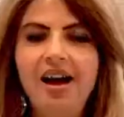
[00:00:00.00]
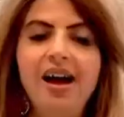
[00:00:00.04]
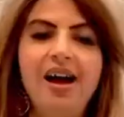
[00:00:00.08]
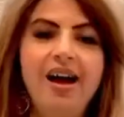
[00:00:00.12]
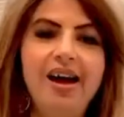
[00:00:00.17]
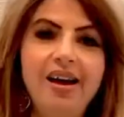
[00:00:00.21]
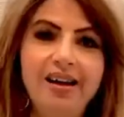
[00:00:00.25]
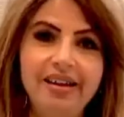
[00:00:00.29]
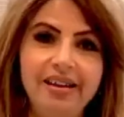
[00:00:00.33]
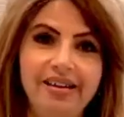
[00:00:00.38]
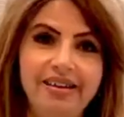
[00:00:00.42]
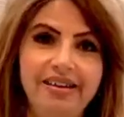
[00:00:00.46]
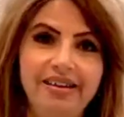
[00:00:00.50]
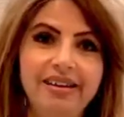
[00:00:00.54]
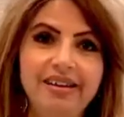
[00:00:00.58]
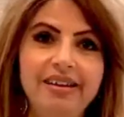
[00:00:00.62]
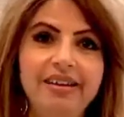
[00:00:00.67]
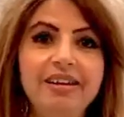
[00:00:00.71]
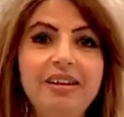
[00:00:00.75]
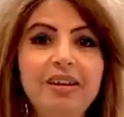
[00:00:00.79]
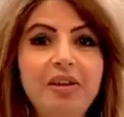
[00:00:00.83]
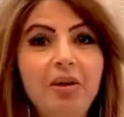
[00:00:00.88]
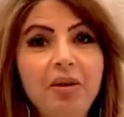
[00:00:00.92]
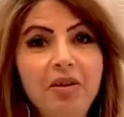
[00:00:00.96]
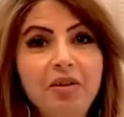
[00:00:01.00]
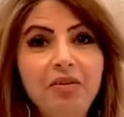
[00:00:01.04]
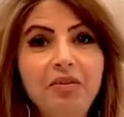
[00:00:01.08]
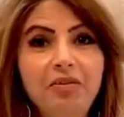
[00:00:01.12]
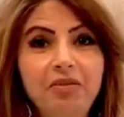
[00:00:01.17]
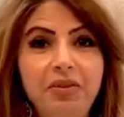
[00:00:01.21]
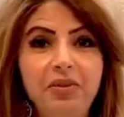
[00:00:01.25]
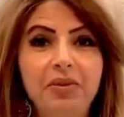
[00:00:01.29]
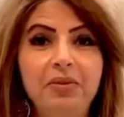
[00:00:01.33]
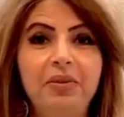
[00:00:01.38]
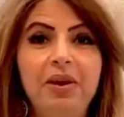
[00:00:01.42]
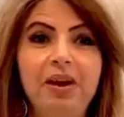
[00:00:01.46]
Hi, a lot of
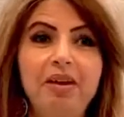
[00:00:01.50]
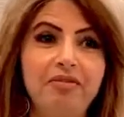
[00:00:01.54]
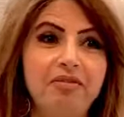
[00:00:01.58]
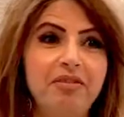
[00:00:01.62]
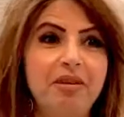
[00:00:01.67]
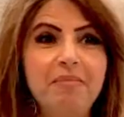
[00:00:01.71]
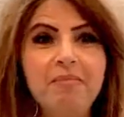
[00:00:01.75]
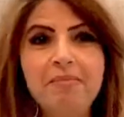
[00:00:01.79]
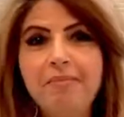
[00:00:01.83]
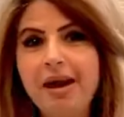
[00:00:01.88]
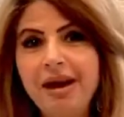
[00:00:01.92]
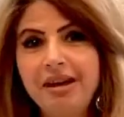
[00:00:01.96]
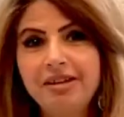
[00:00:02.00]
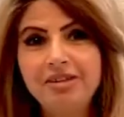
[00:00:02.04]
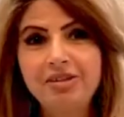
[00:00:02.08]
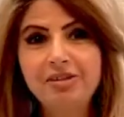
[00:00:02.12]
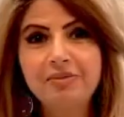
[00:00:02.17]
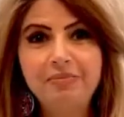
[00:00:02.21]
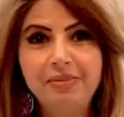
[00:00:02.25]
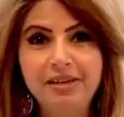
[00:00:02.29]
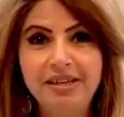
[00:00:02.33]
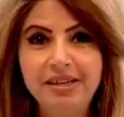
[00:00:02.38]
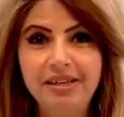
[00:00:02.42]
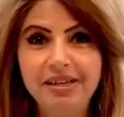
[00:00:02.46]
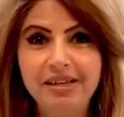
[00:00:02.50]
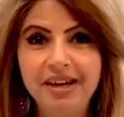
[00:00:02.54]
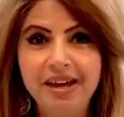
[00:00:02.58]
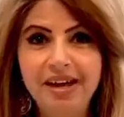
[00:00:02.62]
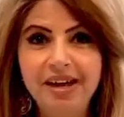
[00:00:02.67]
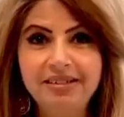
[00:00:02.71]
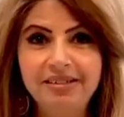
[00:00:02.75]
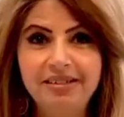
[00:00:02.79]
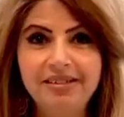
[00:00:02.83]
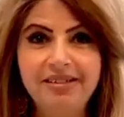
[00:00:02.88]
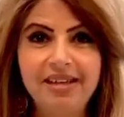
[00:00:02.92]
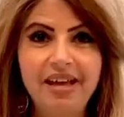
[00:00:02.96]
you have come back to me
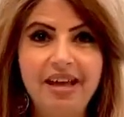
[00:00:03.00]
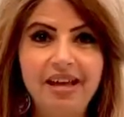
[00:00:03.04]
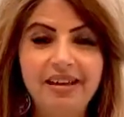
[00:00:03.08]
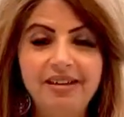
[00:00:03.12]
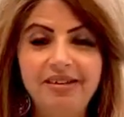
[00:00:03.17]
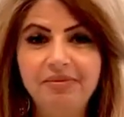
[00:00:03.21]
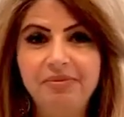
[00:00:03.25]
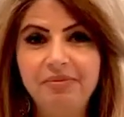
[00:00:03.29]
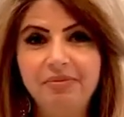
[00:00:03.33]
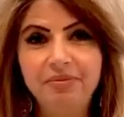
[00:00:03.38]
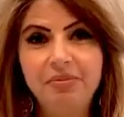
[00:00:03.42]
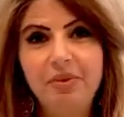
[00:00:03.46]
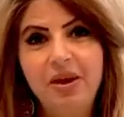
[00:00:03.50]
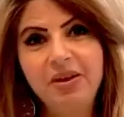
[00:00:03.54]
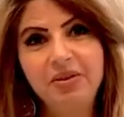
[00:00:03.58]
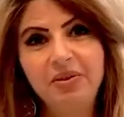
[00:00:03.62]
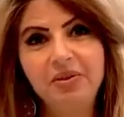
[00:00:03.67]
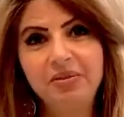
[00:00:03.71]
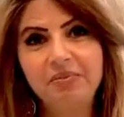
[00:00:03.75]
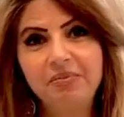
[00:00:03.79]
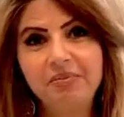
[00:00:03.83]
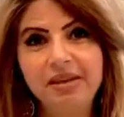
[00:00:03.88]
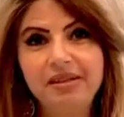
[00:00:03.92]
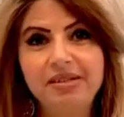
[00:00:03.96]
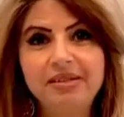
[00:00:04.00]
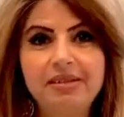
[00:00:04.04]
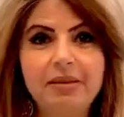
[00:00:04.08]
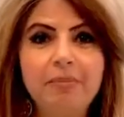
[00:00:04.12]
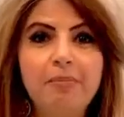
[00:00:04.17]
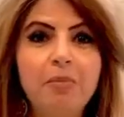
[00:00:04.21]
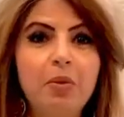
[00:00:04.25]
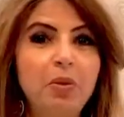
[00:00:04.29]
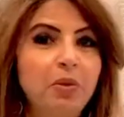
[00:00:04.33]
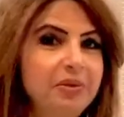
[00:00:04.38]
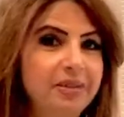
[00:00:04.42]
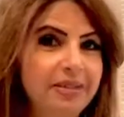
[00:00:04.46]
and said, why not make some
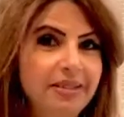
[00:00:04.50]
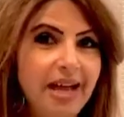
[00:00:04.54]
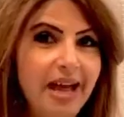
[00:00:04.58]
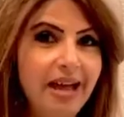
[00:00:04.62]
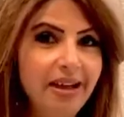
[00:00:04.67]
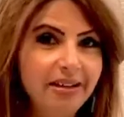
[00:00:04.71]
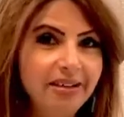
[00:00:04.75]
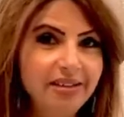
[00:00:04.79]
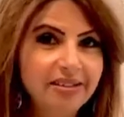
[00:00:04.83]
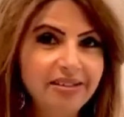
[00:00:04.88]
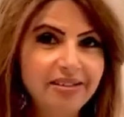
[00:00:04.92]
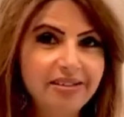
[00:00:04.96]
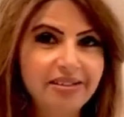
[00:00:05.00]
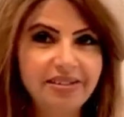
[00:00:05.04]
more salads?